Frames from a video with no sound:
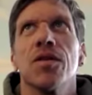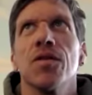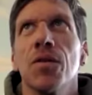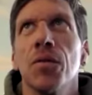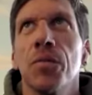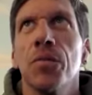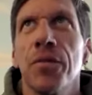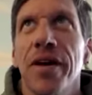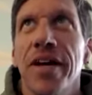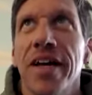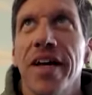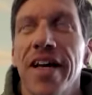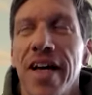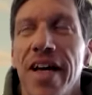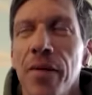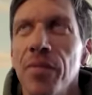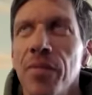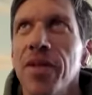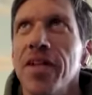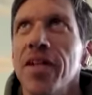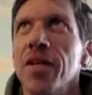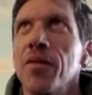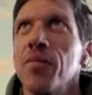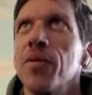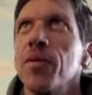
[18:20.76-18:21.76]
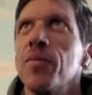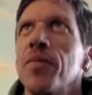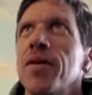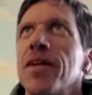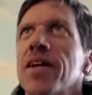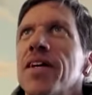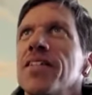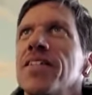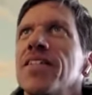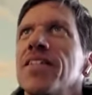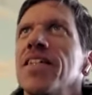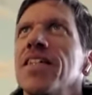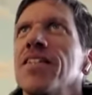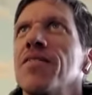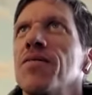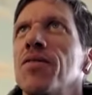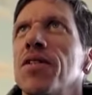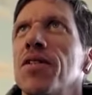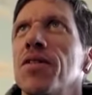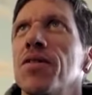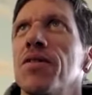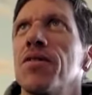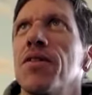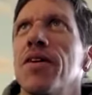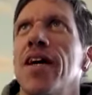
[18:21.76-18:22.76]
were breaking up a little bit, but I think what
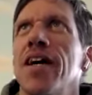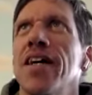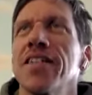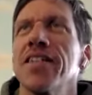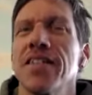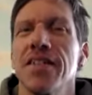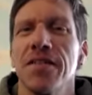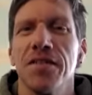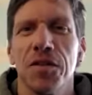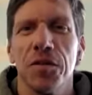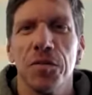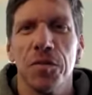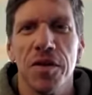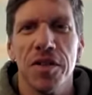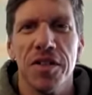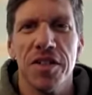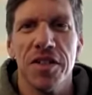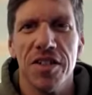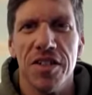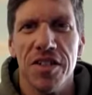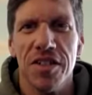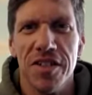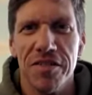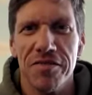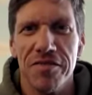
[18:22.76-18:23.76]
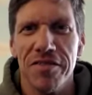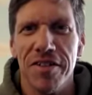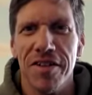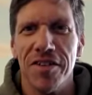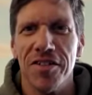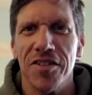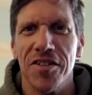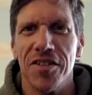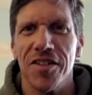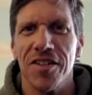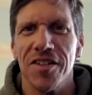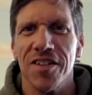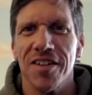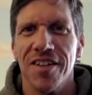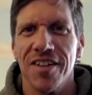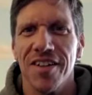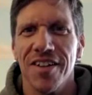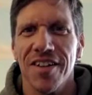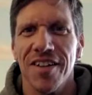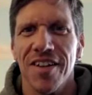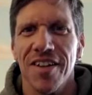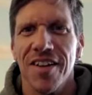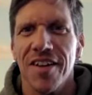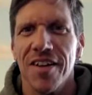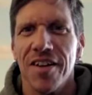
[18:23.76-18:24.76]
you're asking is basically just if there's the
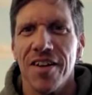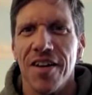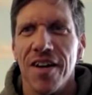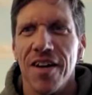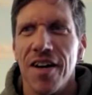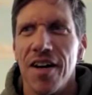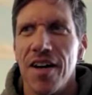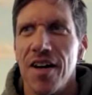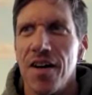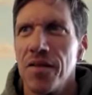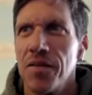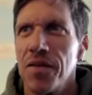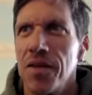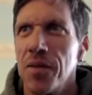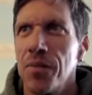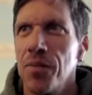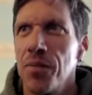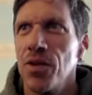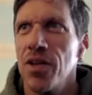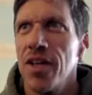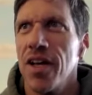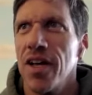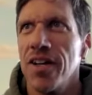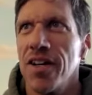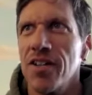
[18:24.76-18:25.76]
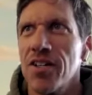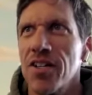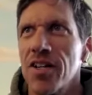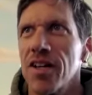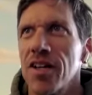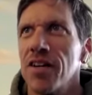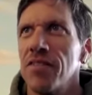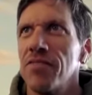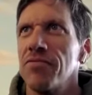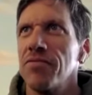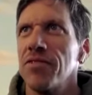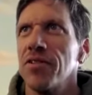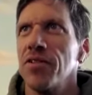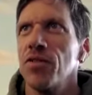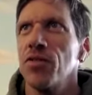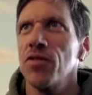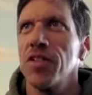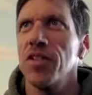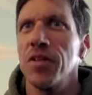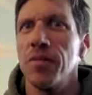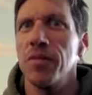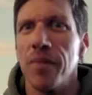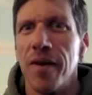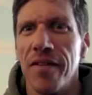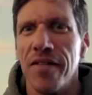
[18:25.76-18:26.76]
potential of
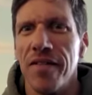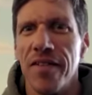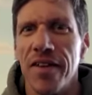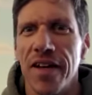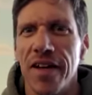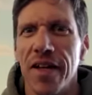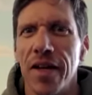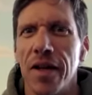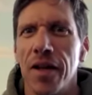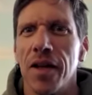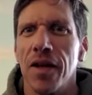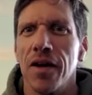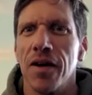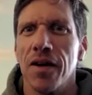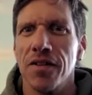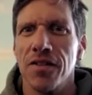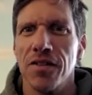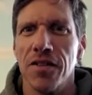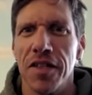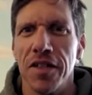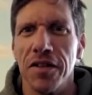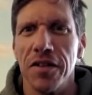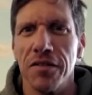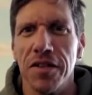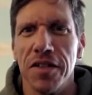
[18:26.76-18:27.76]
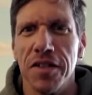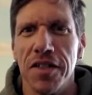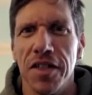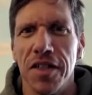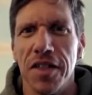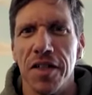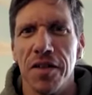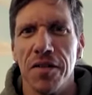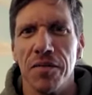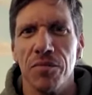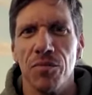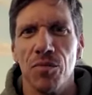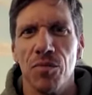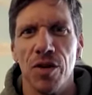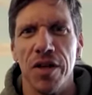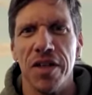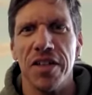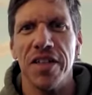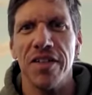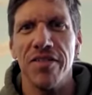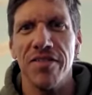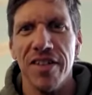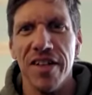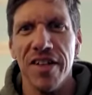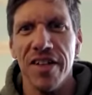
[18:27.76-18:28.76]
reducing methane and also increasing
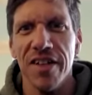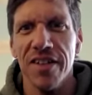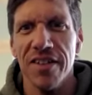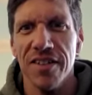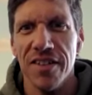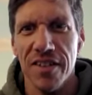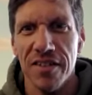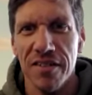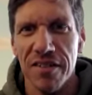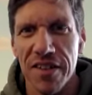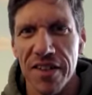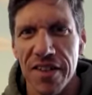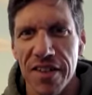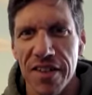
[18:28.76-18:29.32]
productivity. Is that right?